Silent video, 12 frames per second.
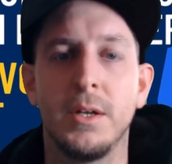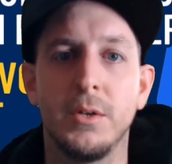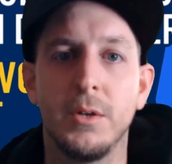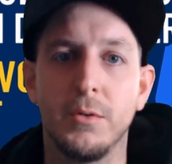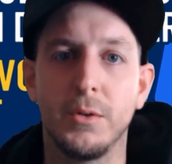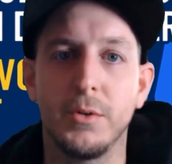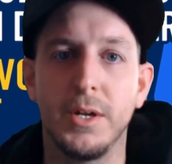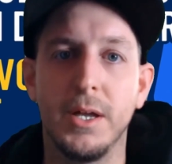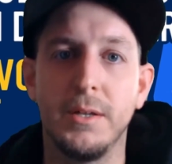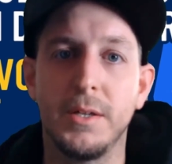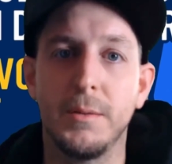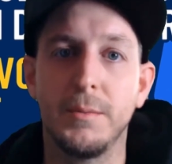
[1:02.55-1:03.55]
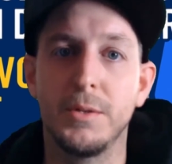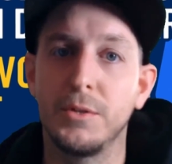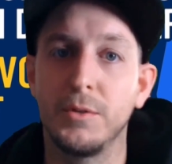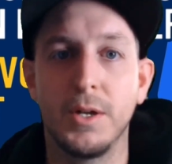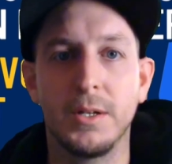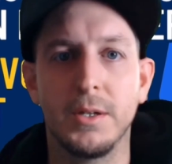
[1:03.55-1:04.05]
You don't create them
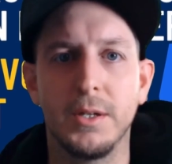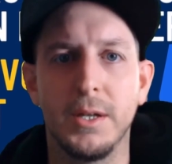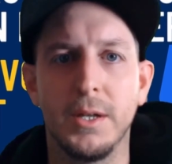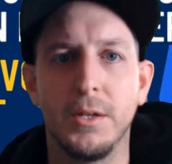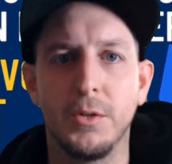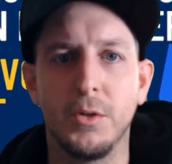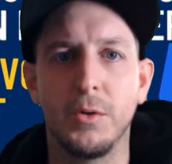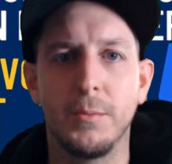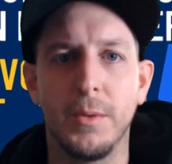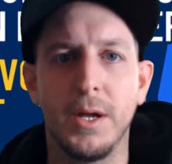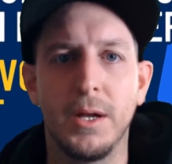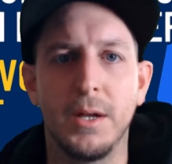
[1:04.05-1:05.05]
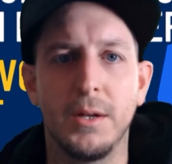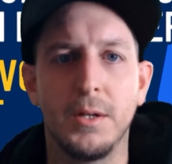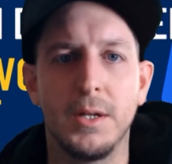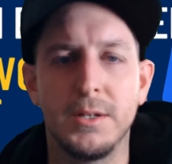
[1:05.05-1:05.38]
directly in your pod.